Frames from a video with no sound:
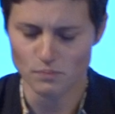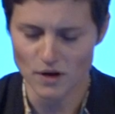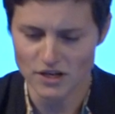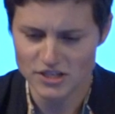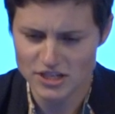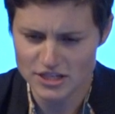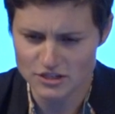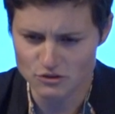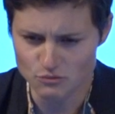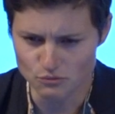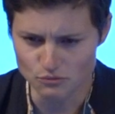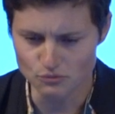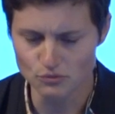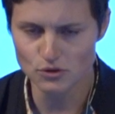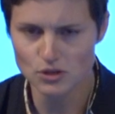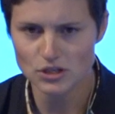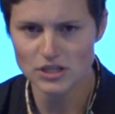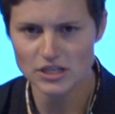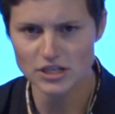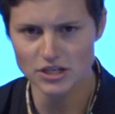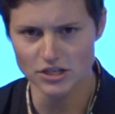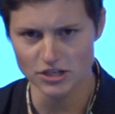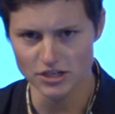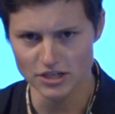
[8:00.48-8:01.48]
Blockchain is
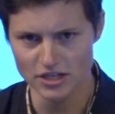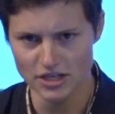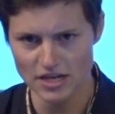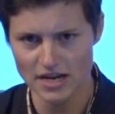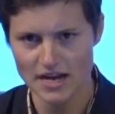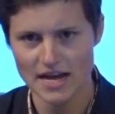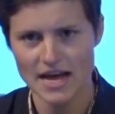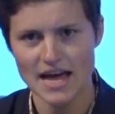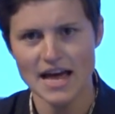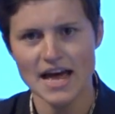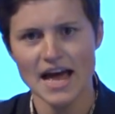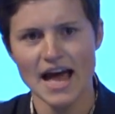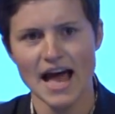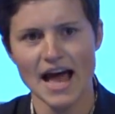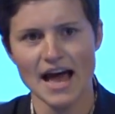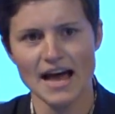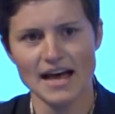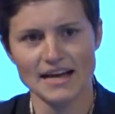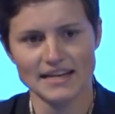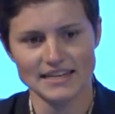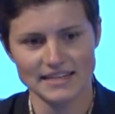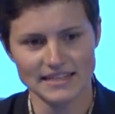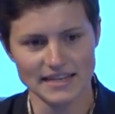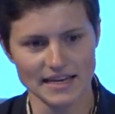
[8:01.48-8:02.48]
really good
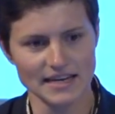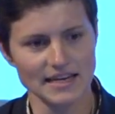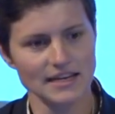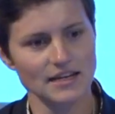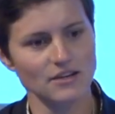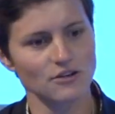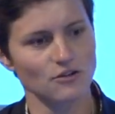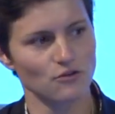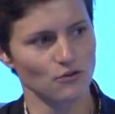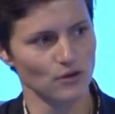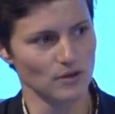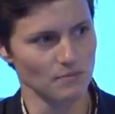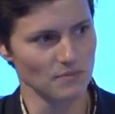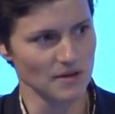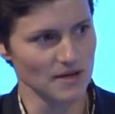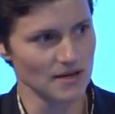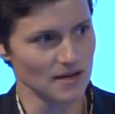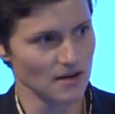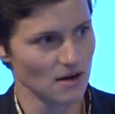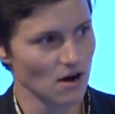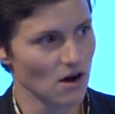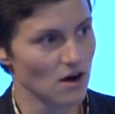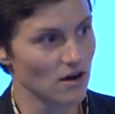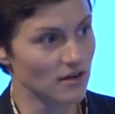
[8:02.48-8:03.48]
at getting
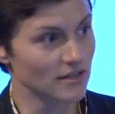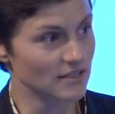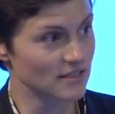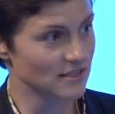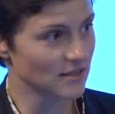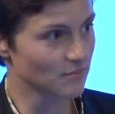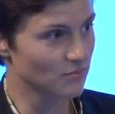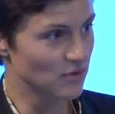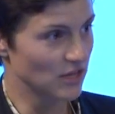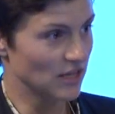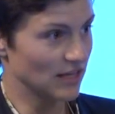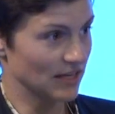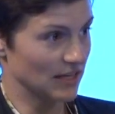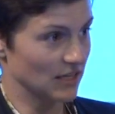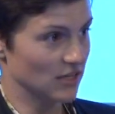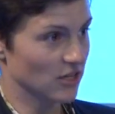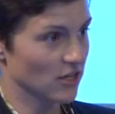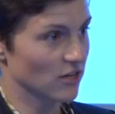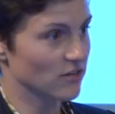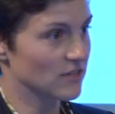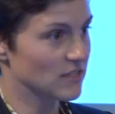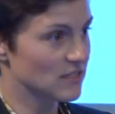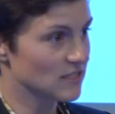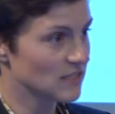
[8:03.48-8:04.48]
agreement on something like a
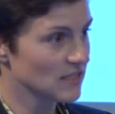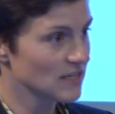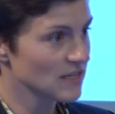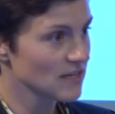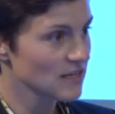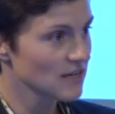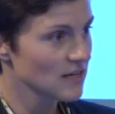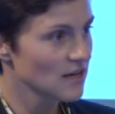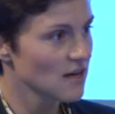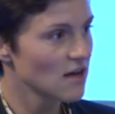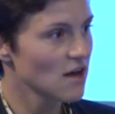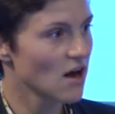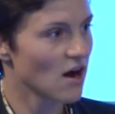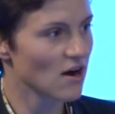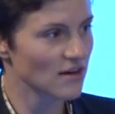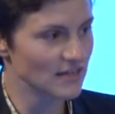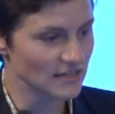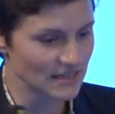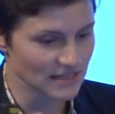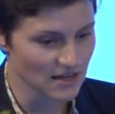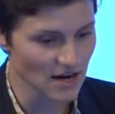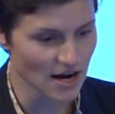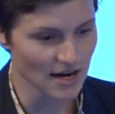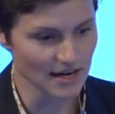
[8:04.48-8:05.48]
currency,
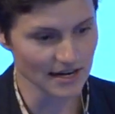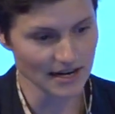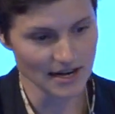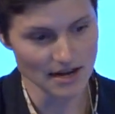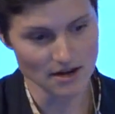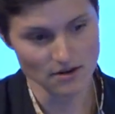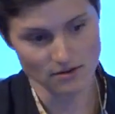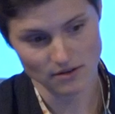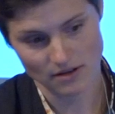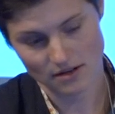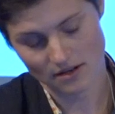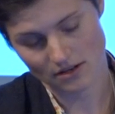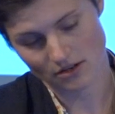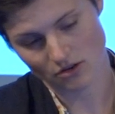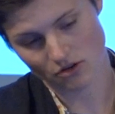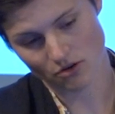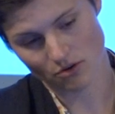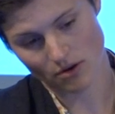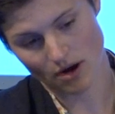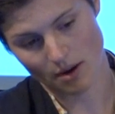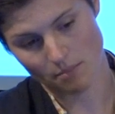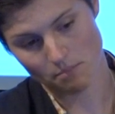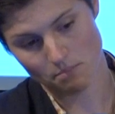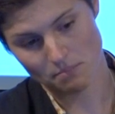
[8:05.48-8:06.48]
on cutting out, you
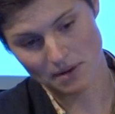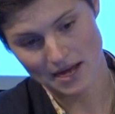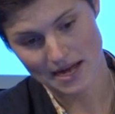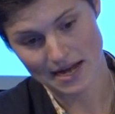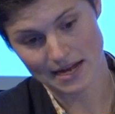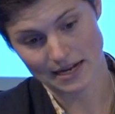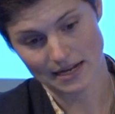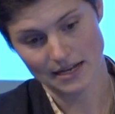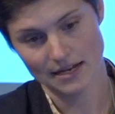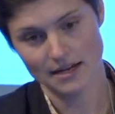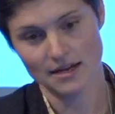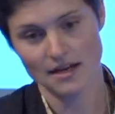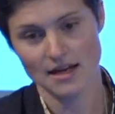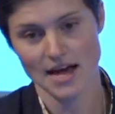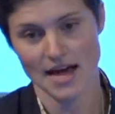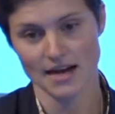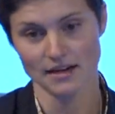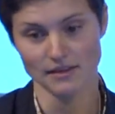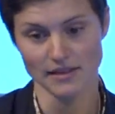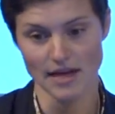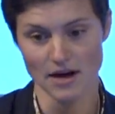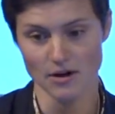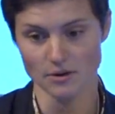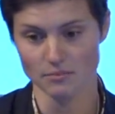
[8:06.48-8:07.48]
know, a bank and
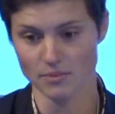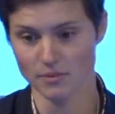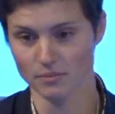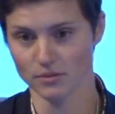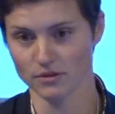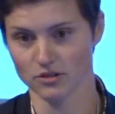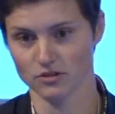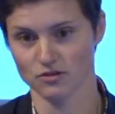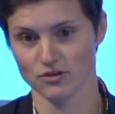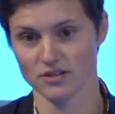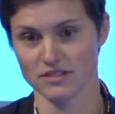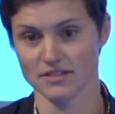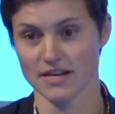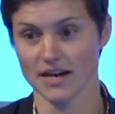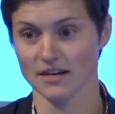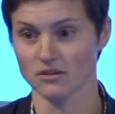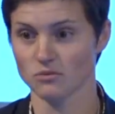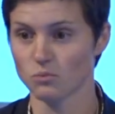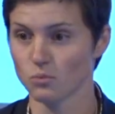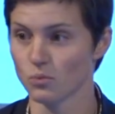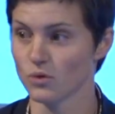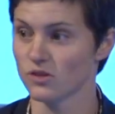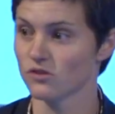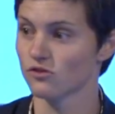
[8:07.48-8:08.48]
allowing people to
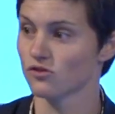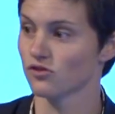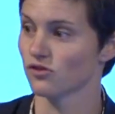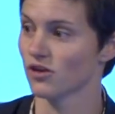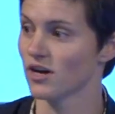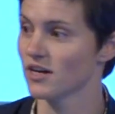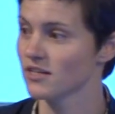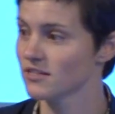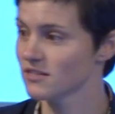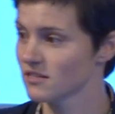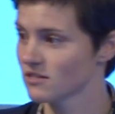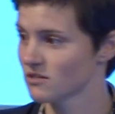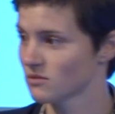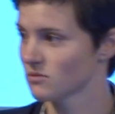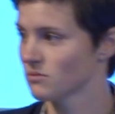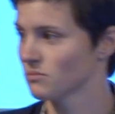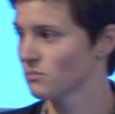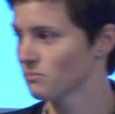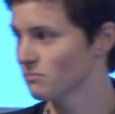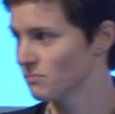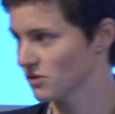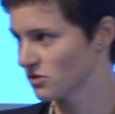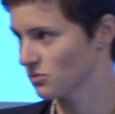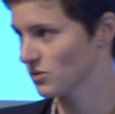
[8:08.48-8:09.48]
transact with trust
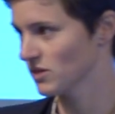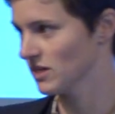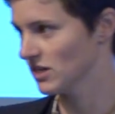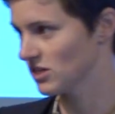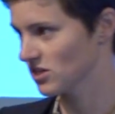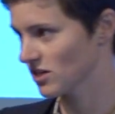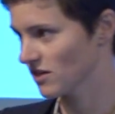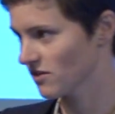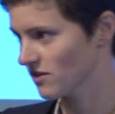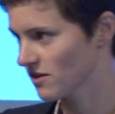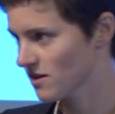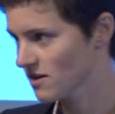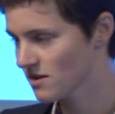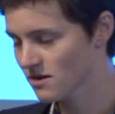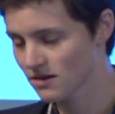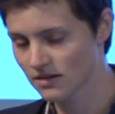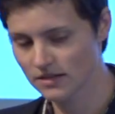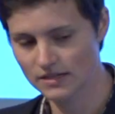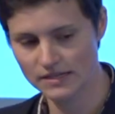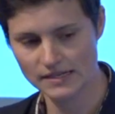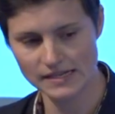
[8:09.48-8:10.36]
between each other.